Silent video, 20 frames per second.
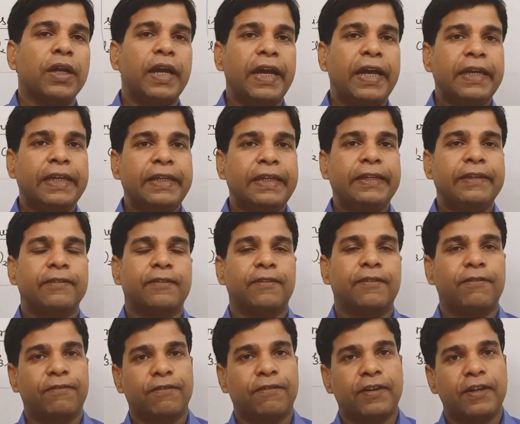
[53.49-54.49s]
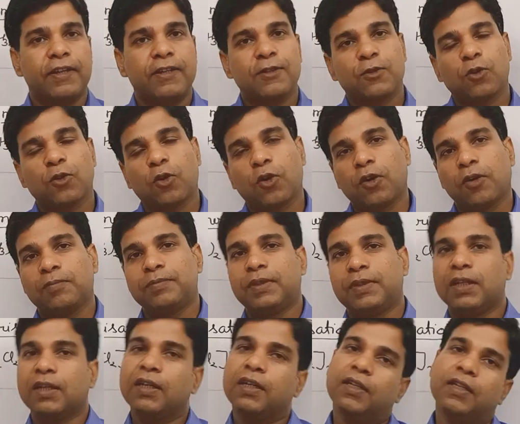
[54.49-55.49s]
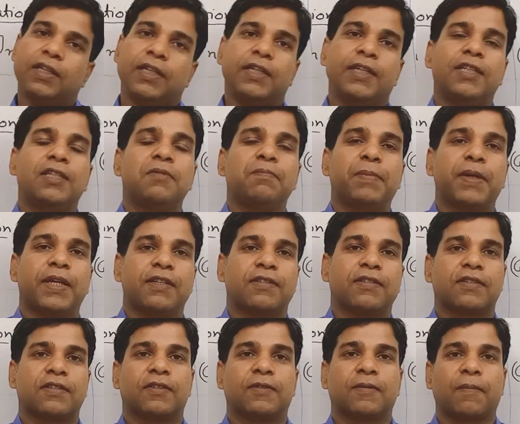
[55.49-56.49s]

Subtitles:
any reference of the space.